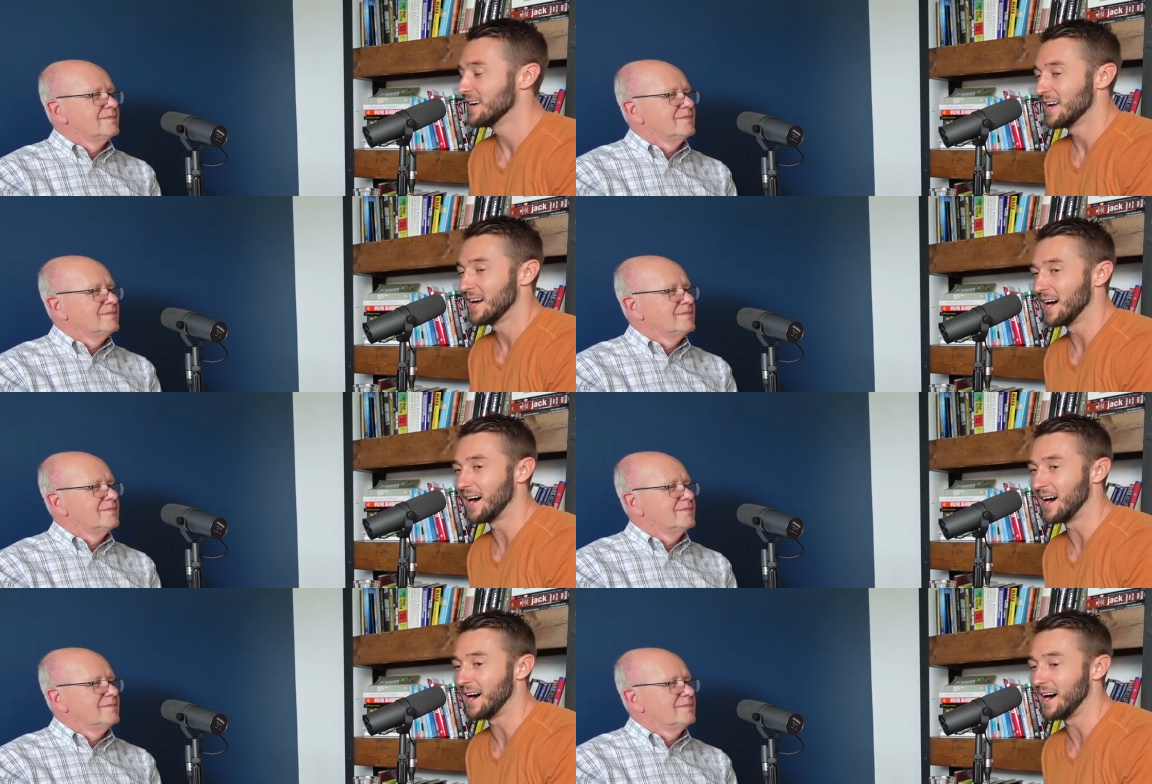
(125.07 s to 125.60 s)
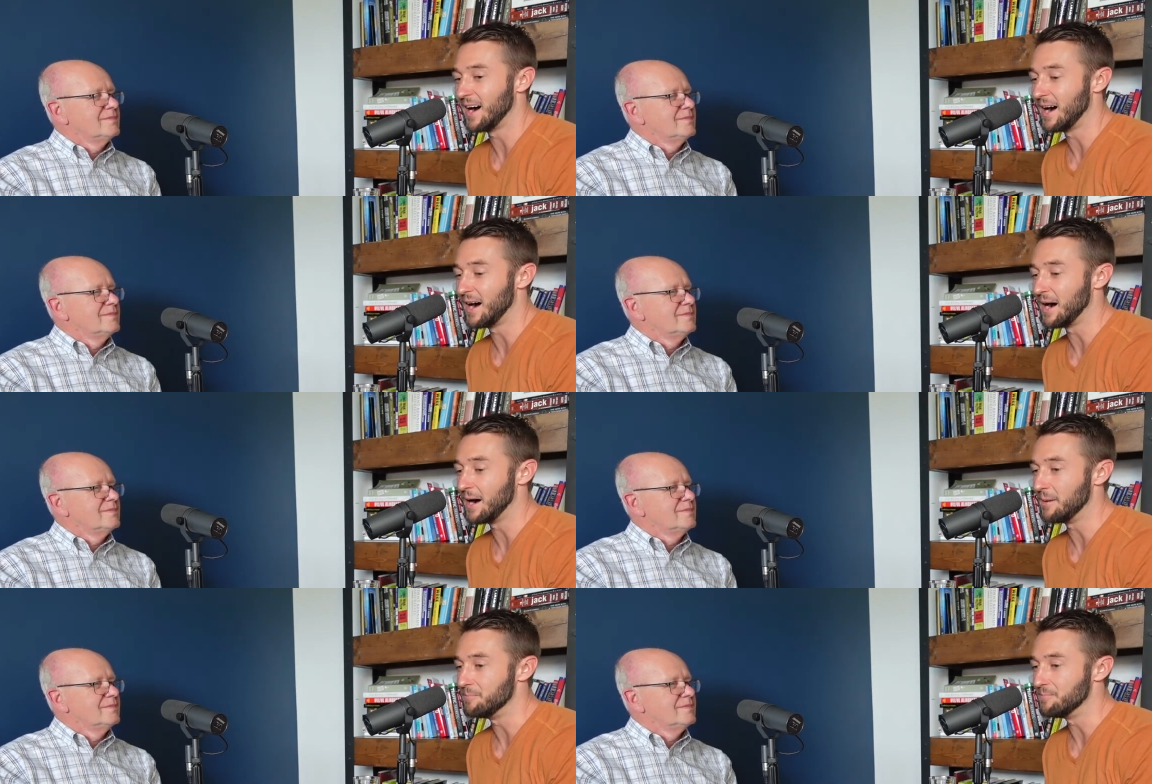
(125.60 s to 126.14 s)

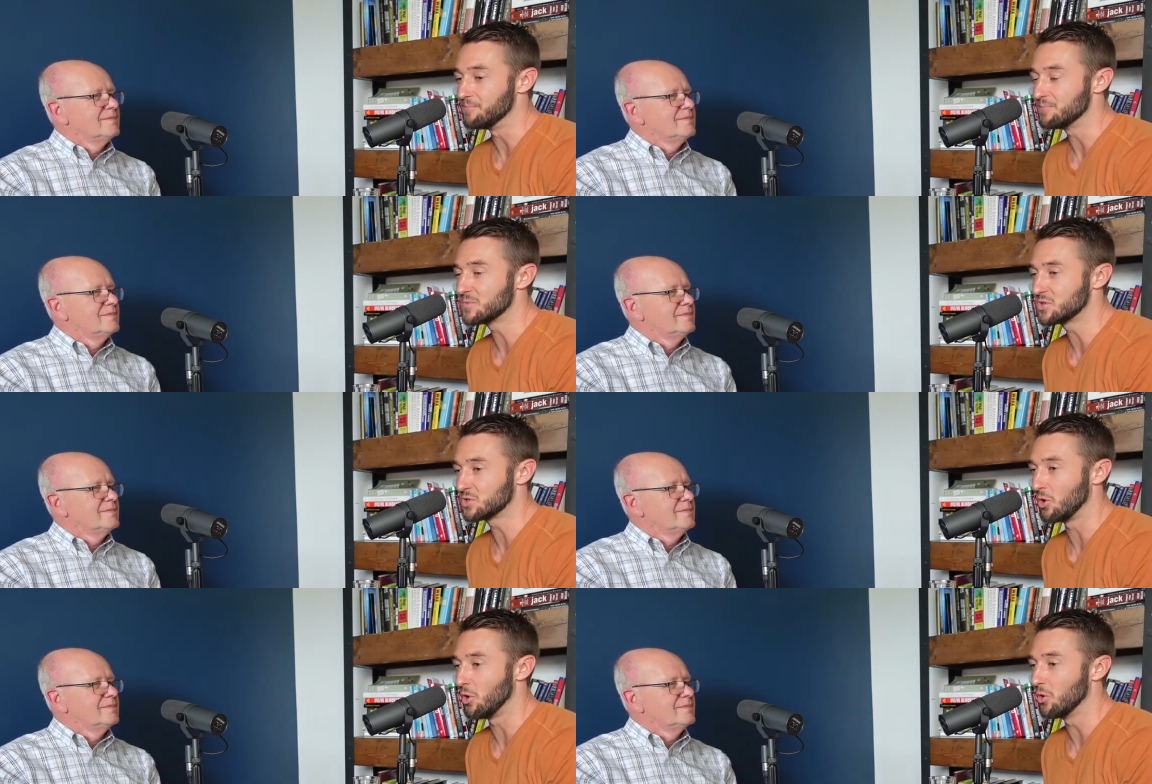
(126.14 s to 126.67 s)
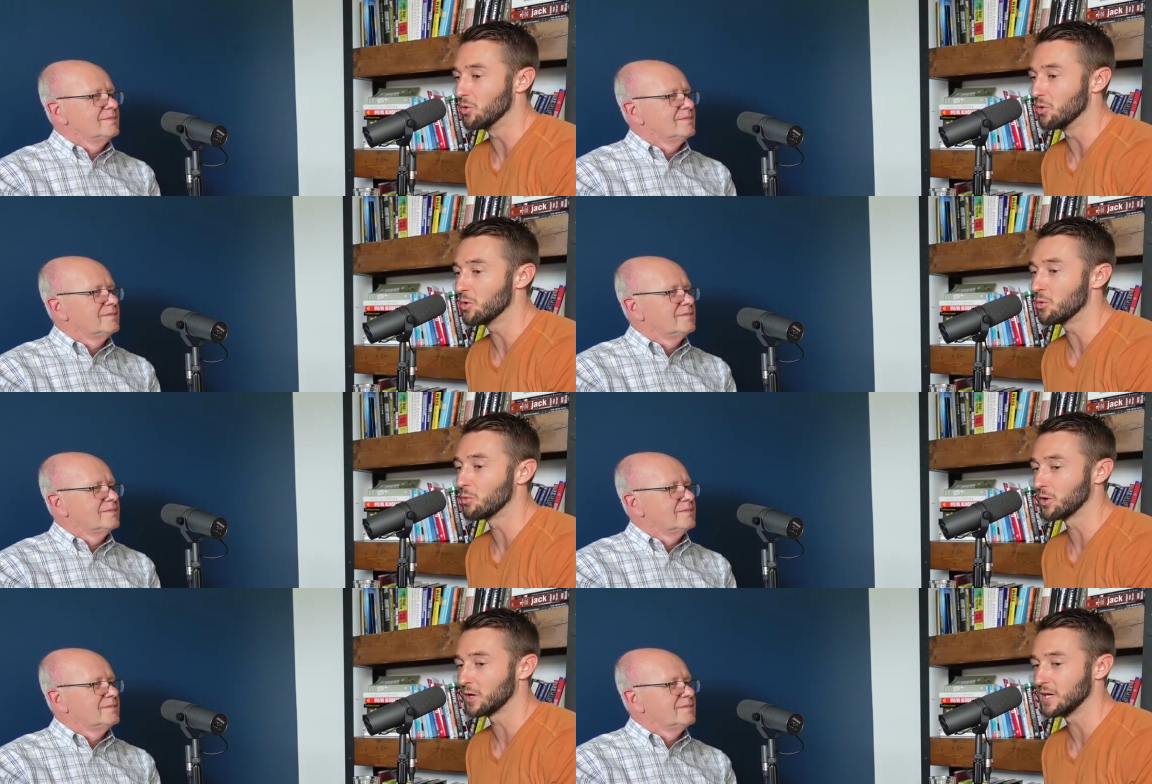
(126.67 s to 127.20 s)
Speaker 1: Um, so
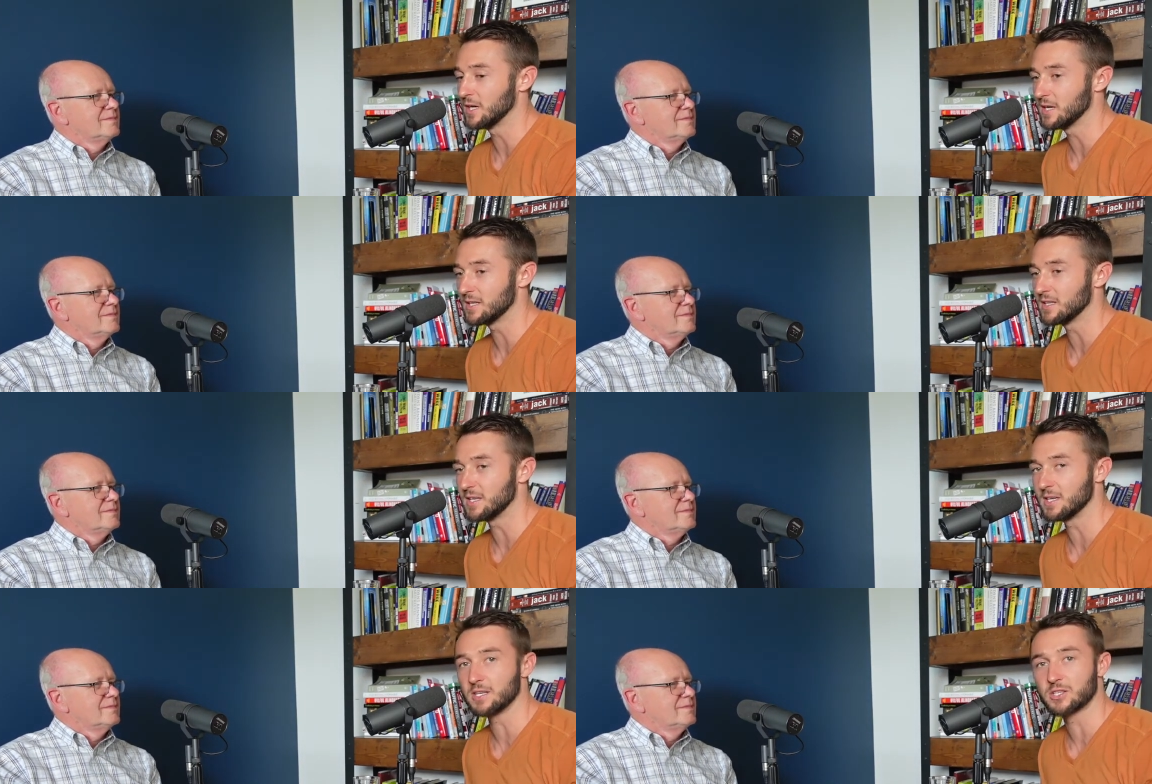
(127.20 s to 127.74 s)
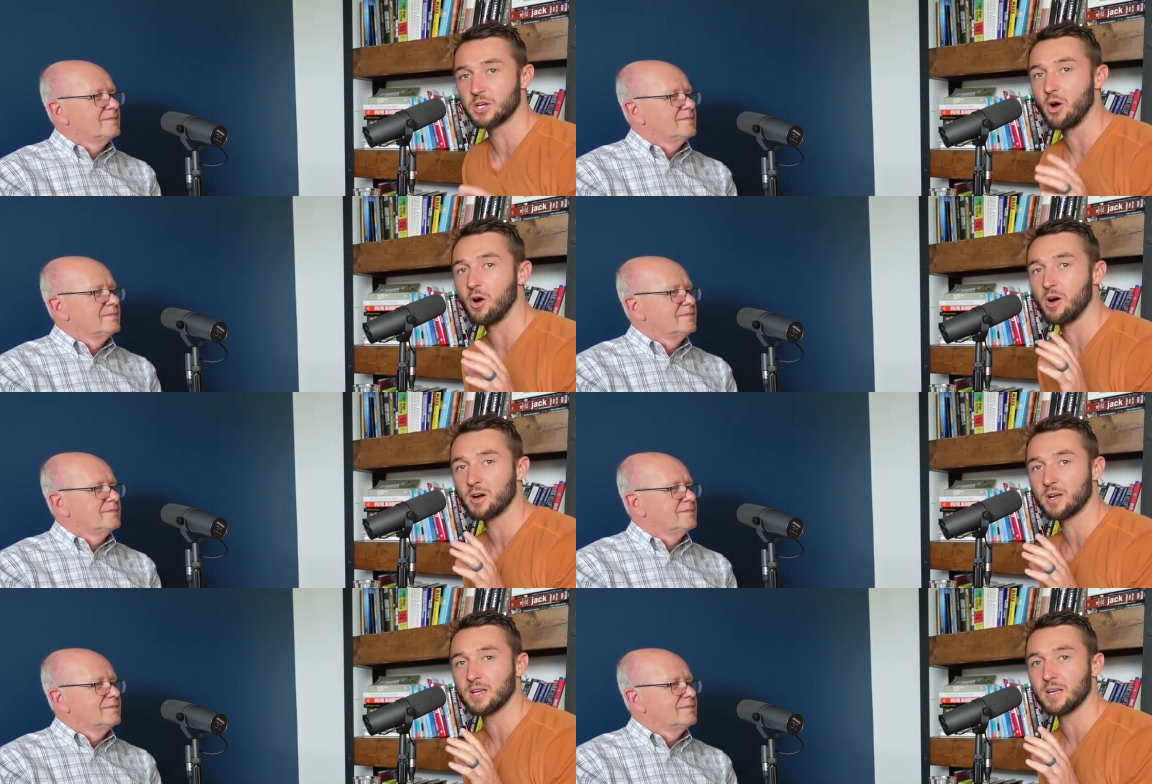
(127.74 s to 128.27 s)
we're going to
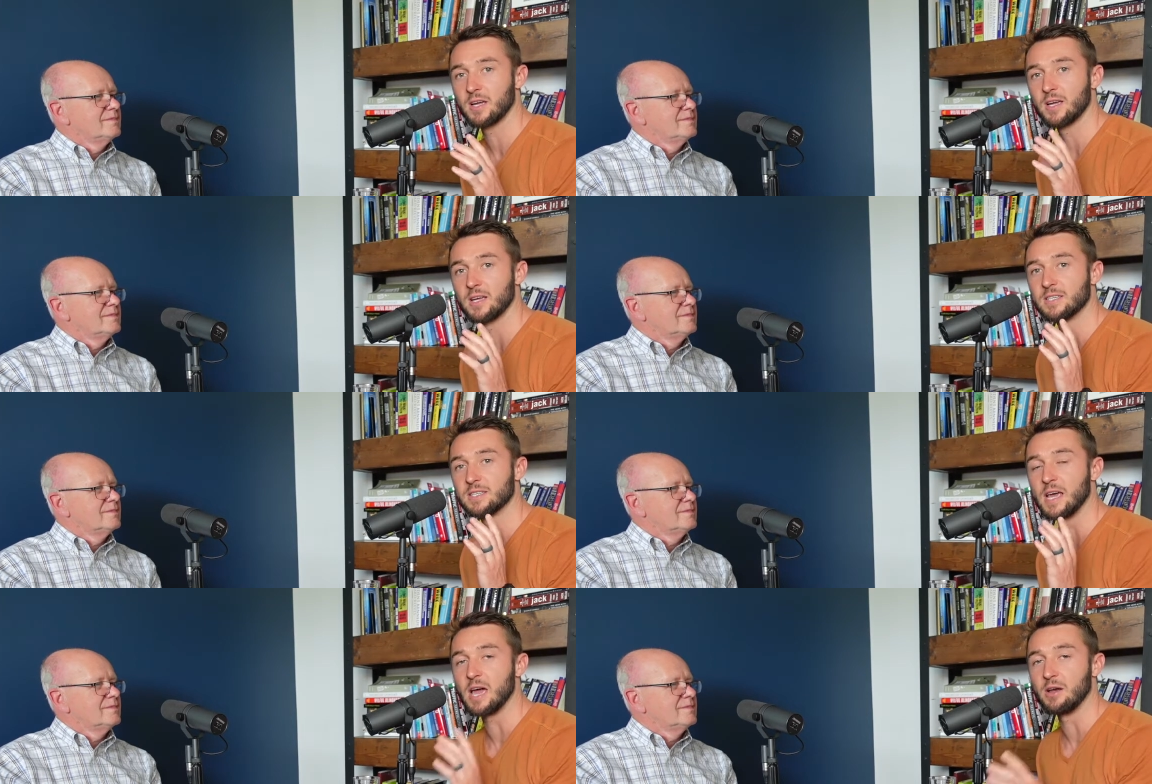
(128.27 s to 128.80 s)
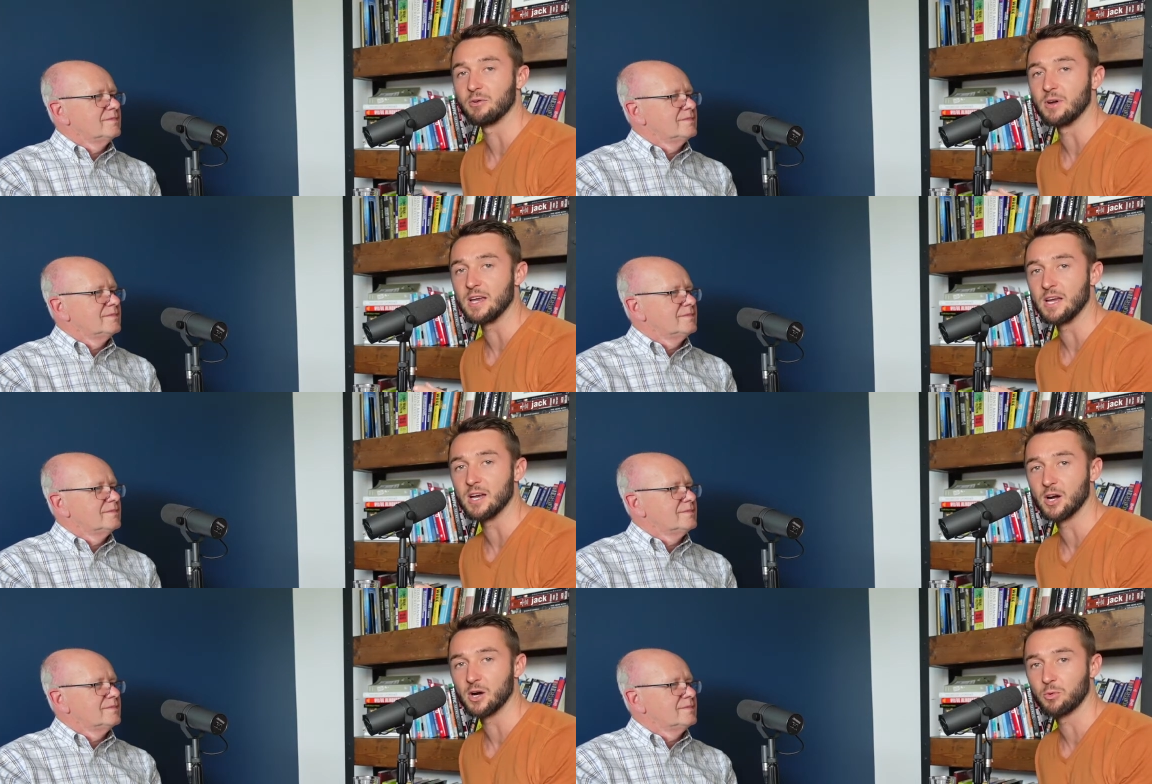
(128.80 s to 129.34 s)
talk to Henry here.